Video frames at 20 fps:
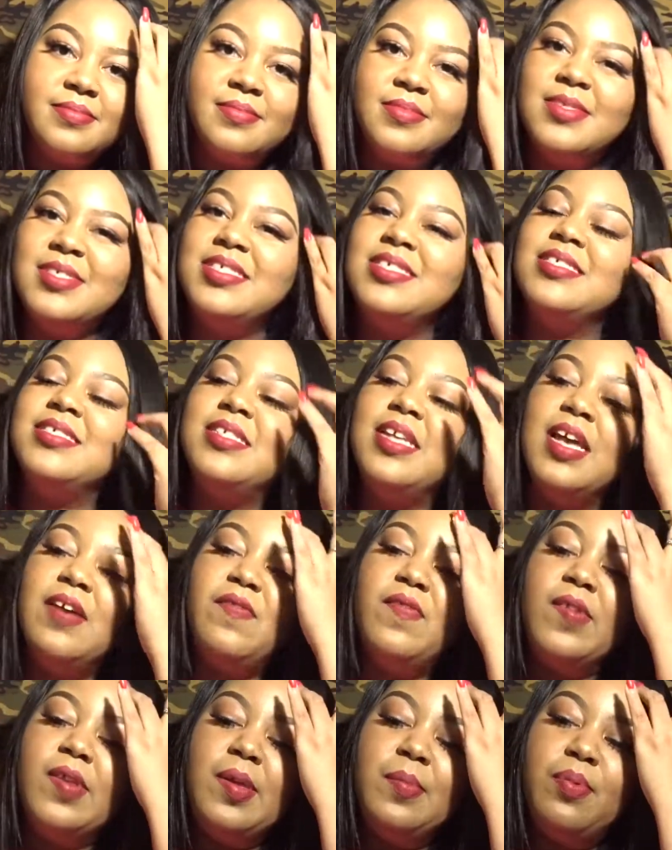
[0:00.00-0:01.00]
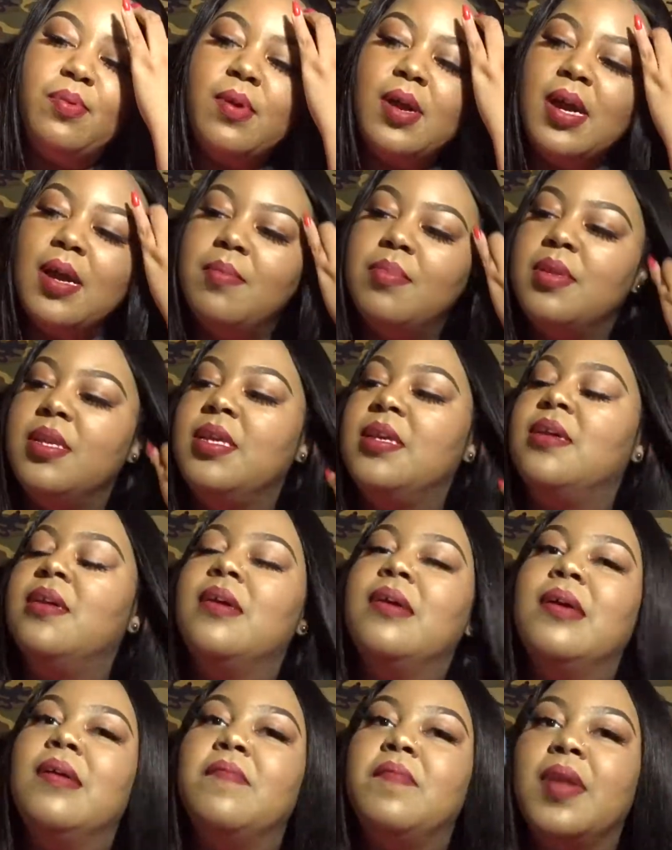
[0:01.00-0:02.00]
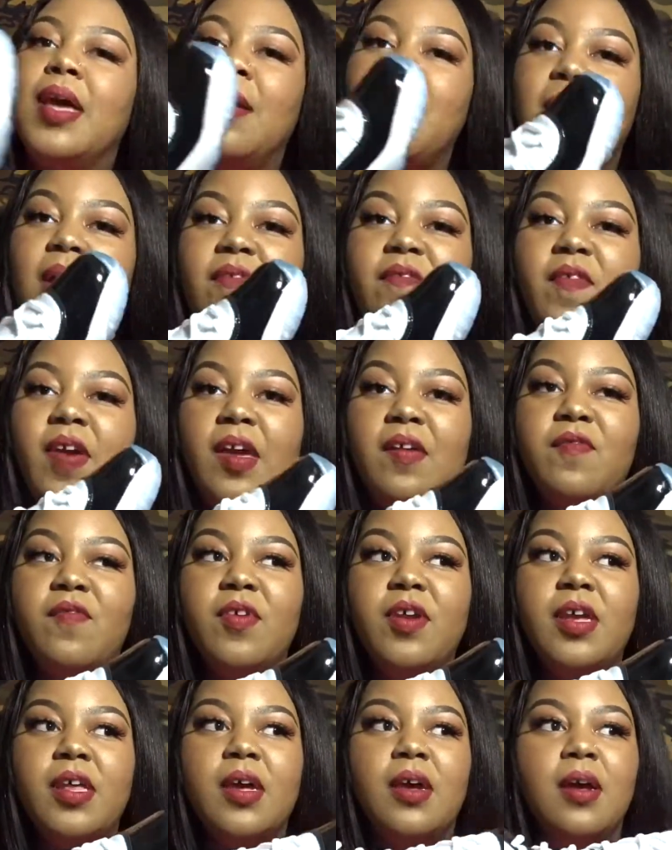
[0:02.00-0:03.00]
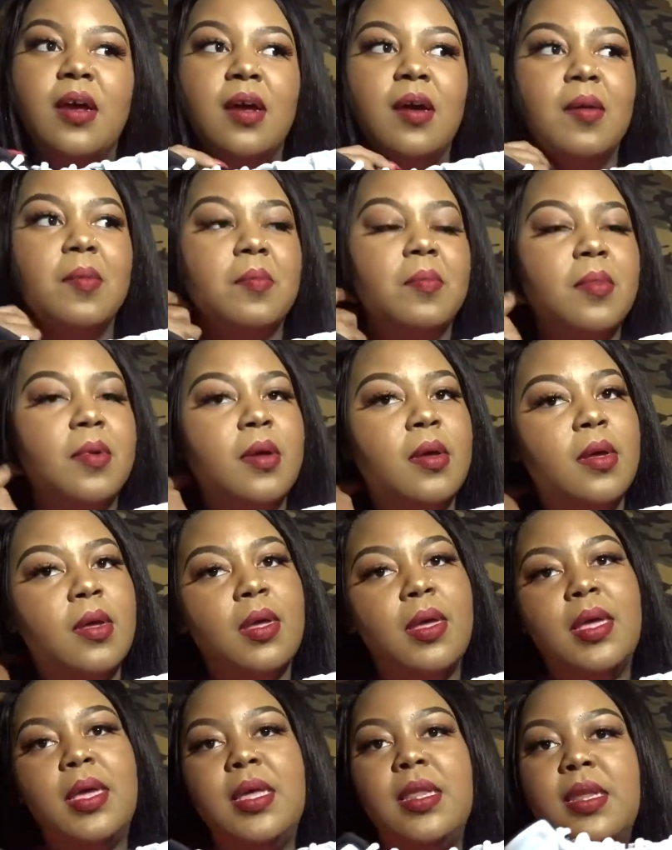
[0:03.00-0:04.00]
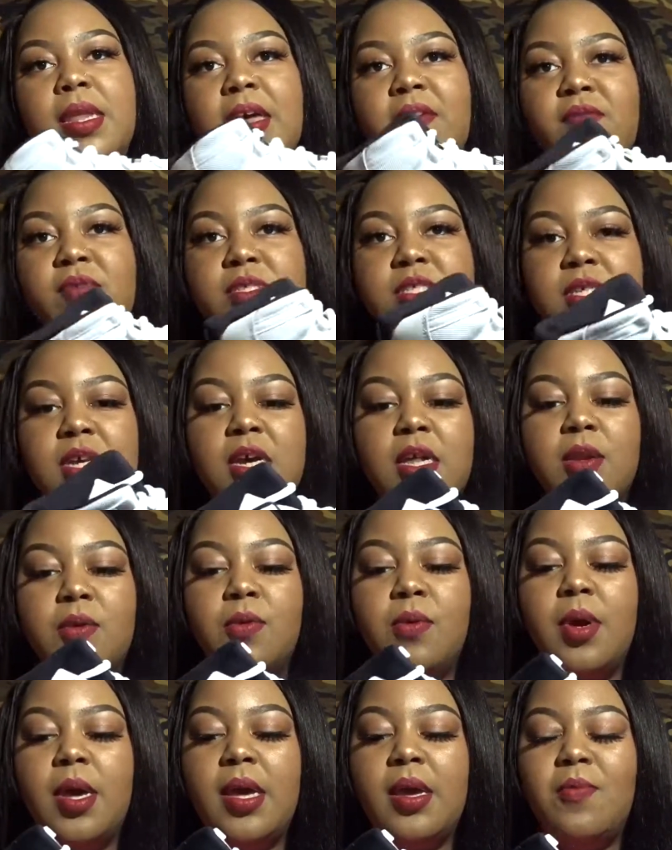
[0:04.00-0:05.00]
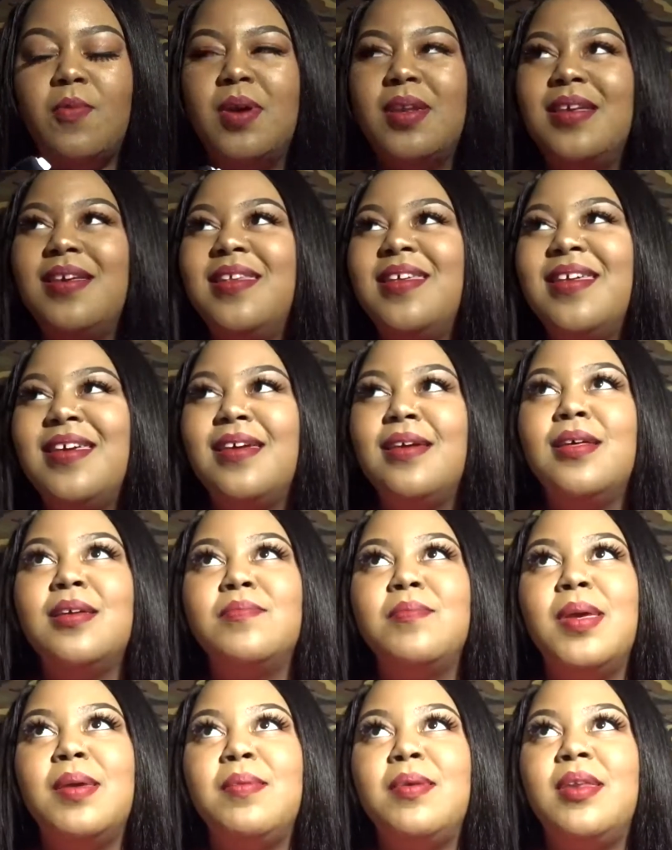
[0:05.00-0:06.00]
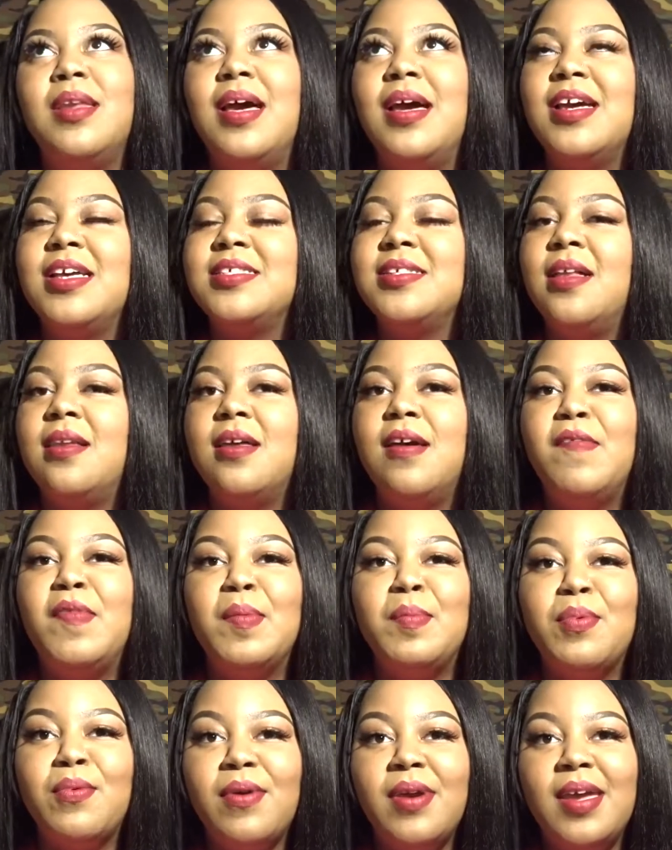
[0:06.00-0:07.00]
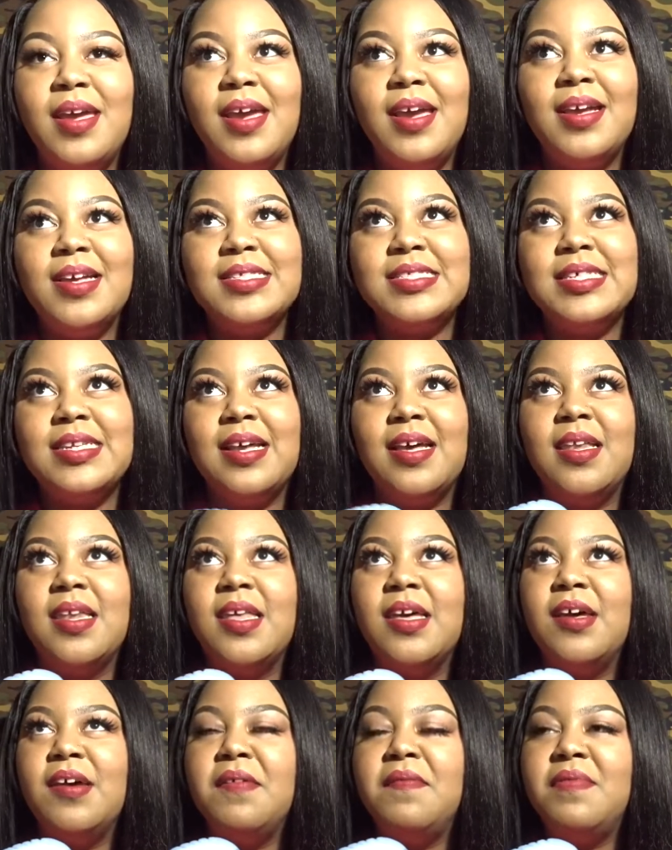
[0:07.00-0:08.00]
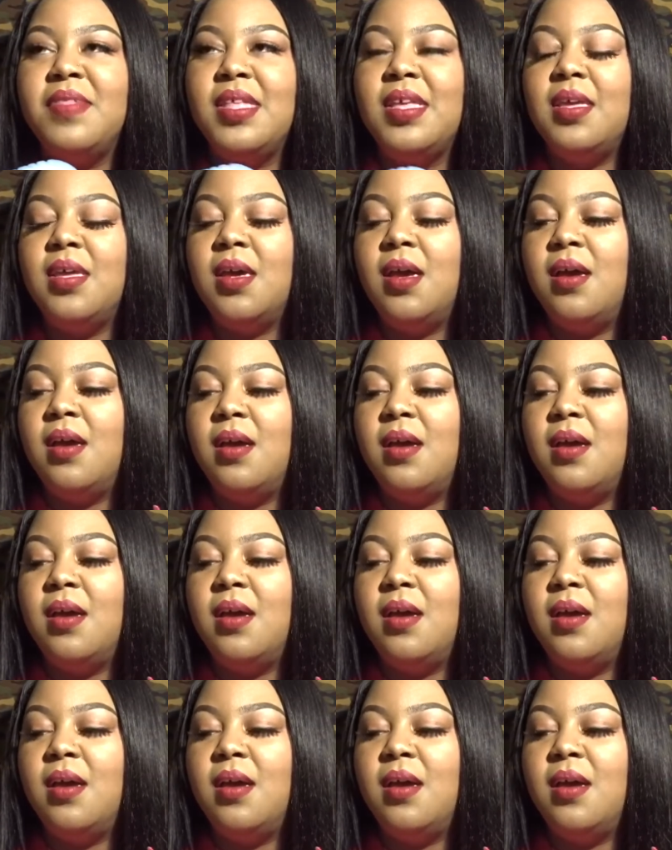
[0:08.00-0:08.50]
This is definitely probably not my favorite 11's colorway, but then again maybe not, because I love the breads and I love the